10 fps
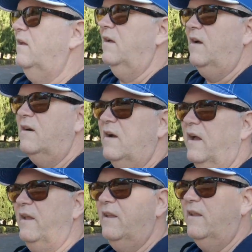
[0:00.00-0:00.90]
All
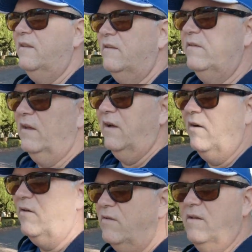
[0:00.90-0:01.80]
right,
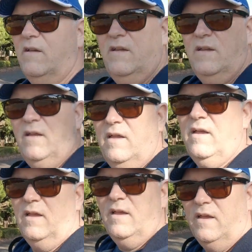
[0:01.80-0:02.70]
so
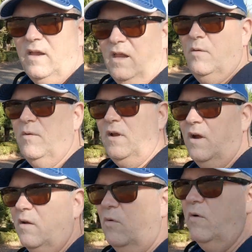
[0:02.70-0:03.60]
here we
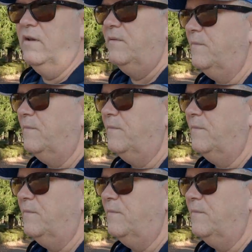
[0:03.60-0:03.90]
are going